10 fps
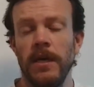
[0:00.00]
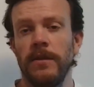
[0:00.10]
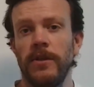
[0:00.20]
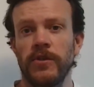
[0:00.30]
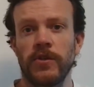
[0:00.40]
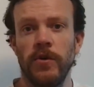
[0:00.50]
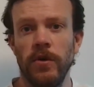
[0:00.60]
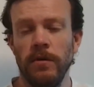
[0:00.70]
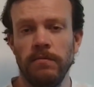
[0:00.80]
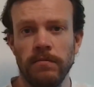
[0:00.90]
the
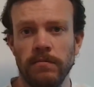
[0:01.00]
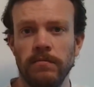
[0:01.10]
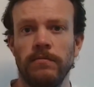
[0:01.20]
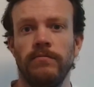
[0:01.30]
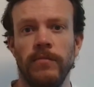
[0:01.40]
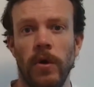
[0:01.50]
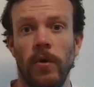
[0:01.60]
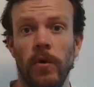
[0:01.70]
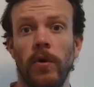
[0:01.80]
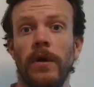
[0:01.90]
score,
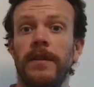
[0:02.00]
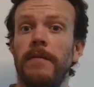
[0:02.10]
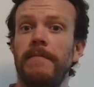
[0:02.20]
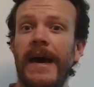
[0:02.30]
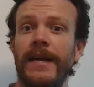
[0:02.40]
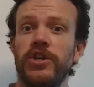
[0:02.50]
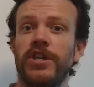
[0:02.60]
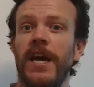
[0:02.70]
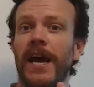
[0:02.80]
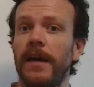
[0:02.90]
or the
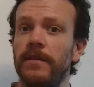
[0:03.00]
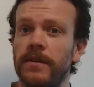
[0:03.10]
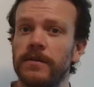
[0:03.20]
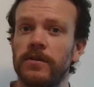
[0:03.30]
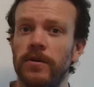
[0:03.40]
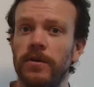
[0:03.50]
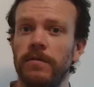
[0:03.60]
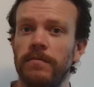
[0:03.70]
match and the score.